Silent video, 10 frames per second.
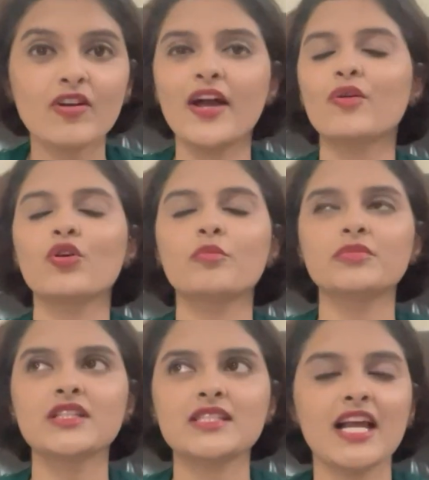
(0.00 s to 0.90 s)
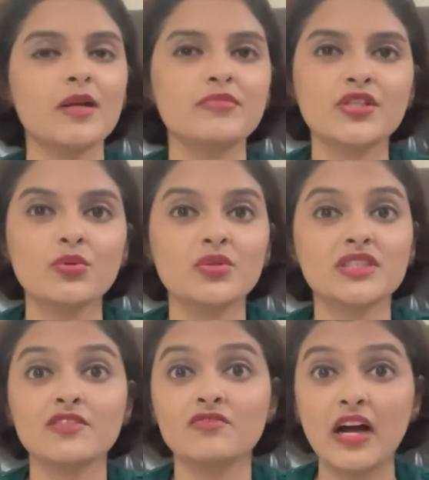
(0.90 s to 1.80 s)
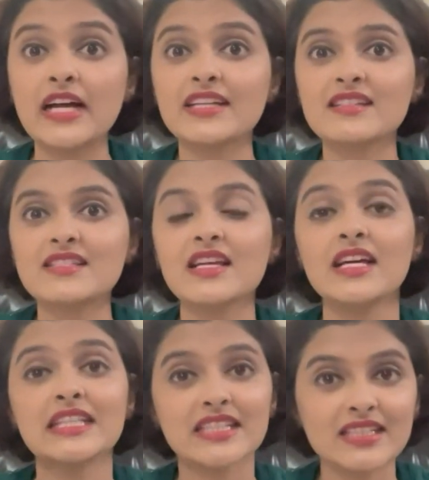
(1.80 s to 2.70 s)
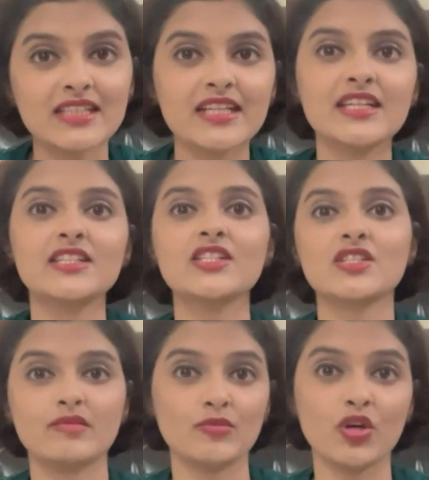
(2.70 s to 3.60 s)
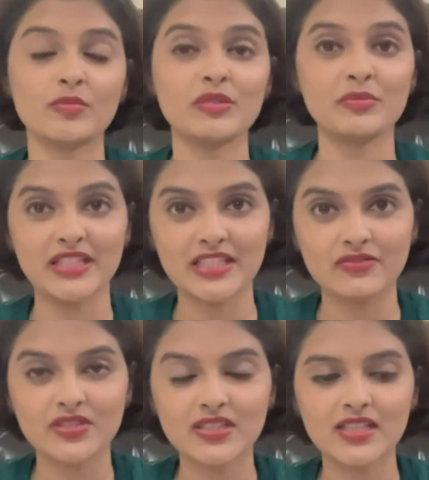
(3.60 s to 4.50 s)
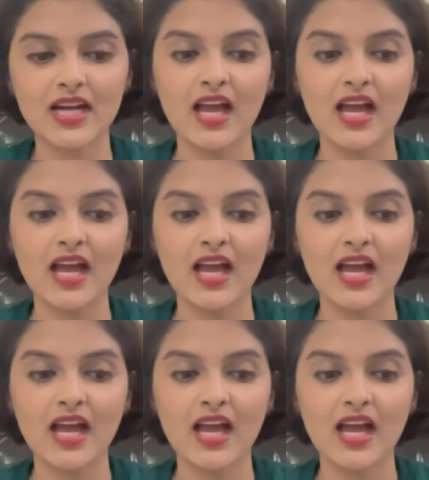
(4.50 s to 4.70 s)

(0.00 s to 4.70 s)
I hope this helped you revise the indicators of normal behavior.